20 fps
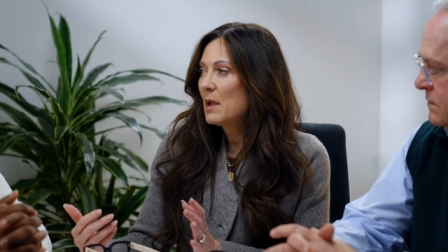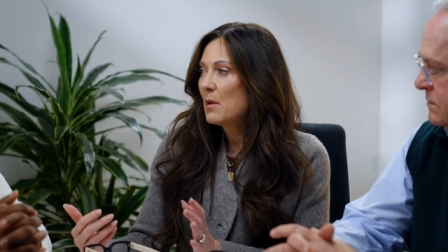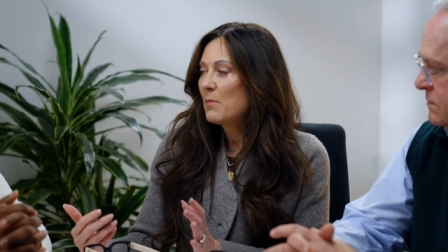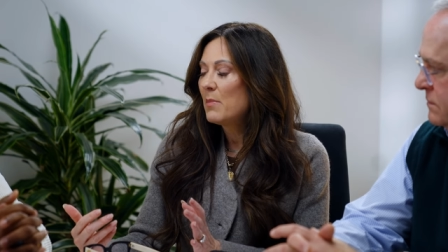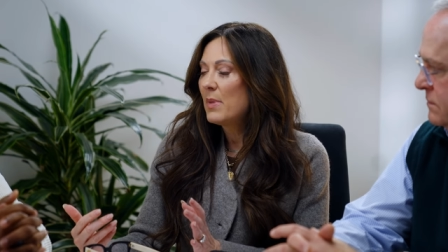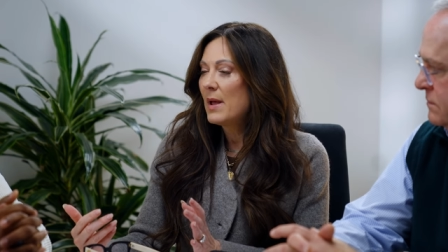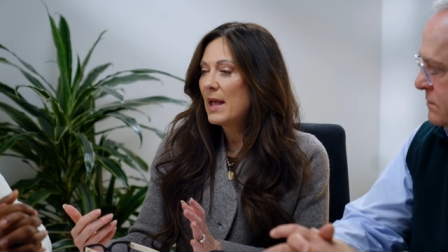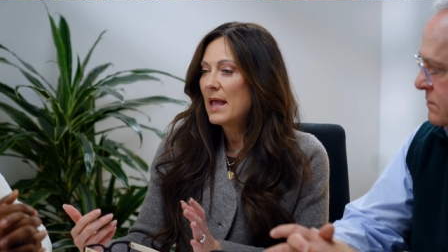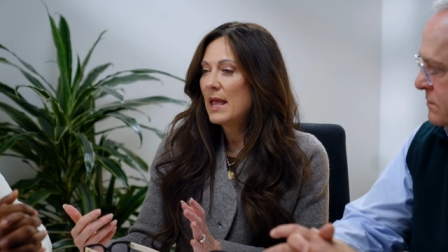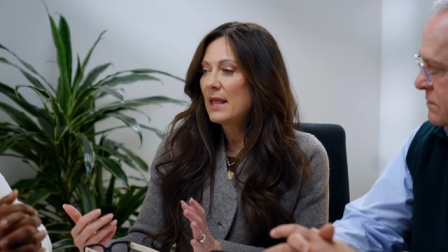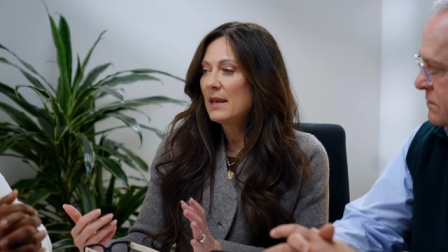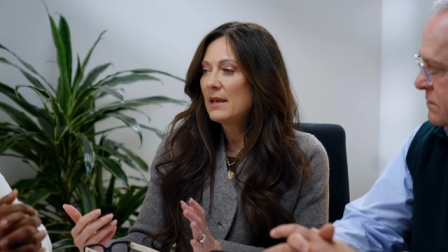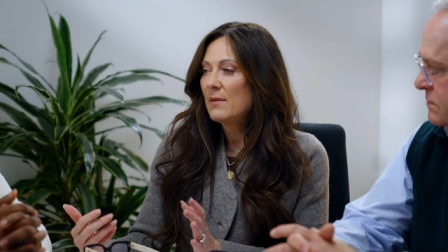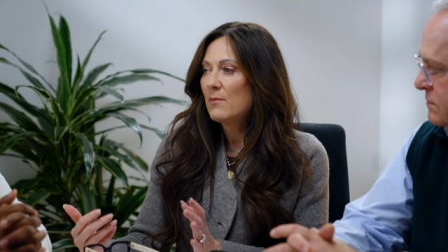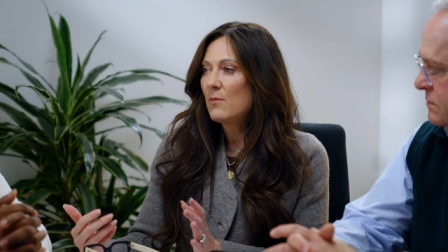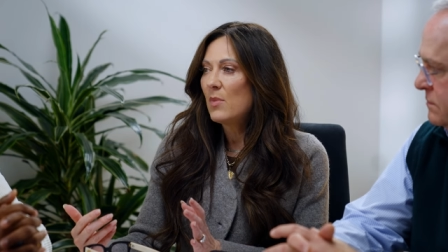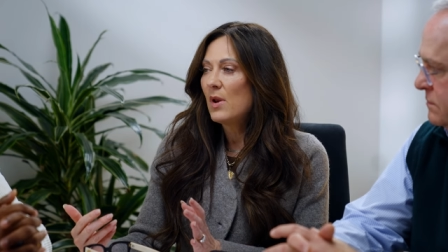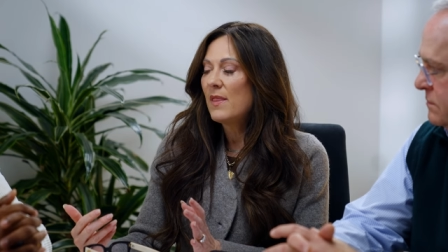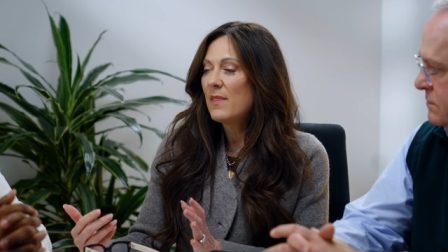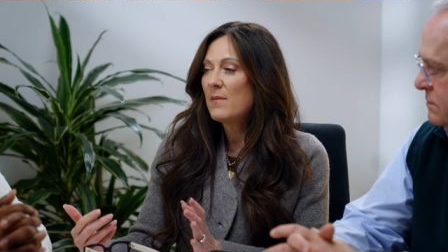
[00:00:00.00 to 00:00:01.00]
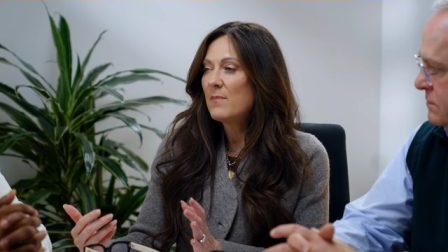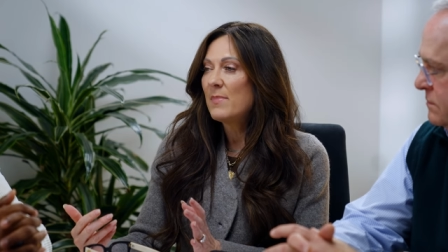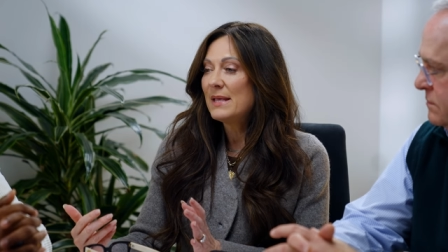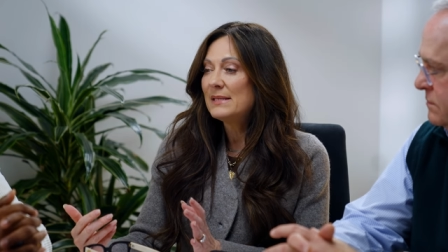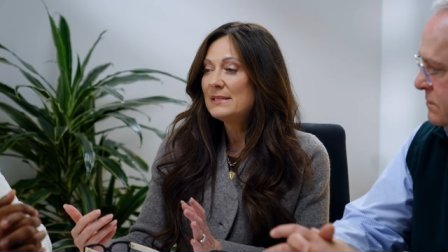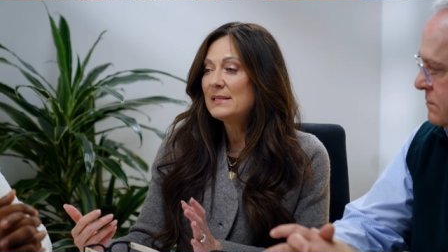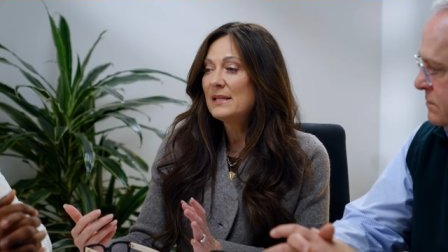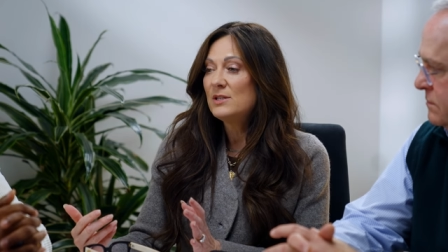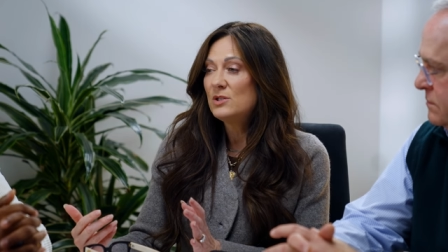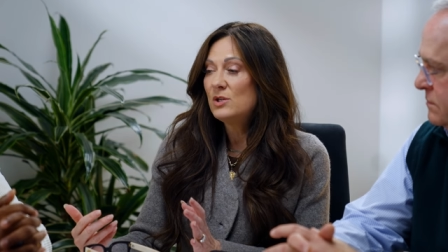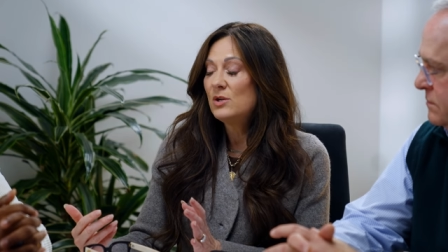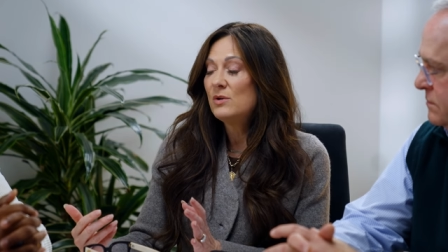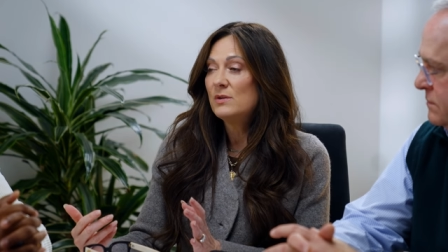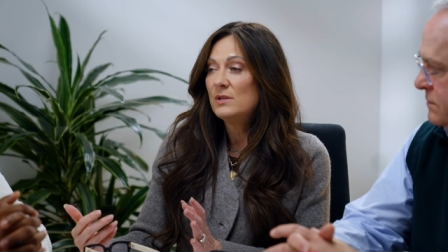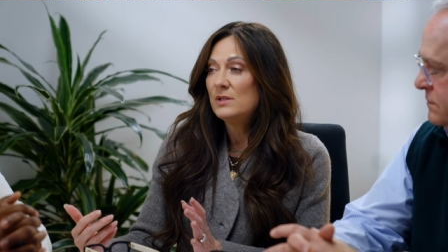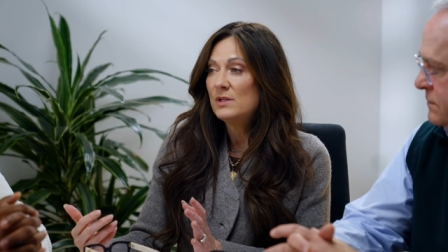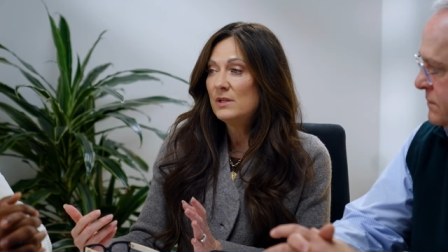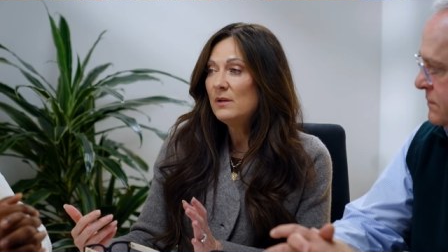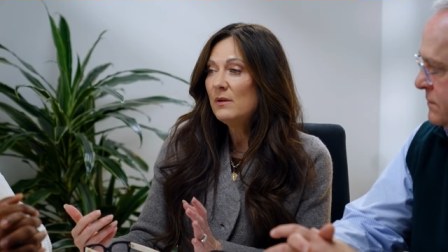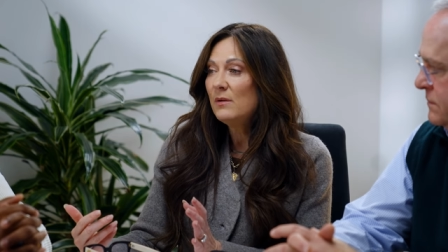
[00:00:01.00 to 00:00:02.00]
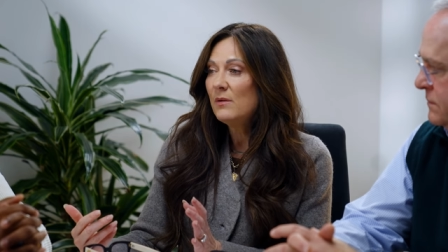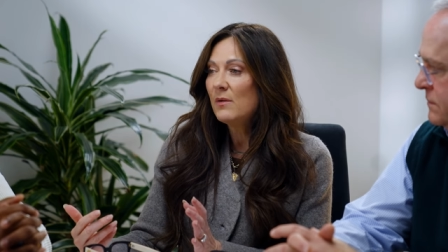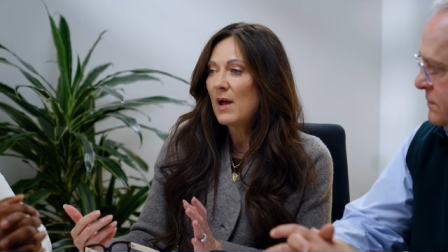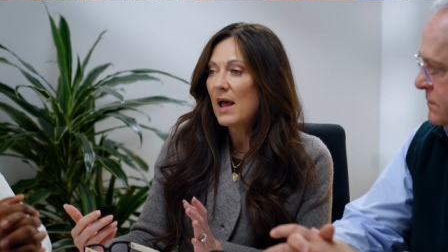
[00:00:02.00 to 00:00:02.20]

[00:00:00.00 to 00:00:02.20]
but one of the best things you can do,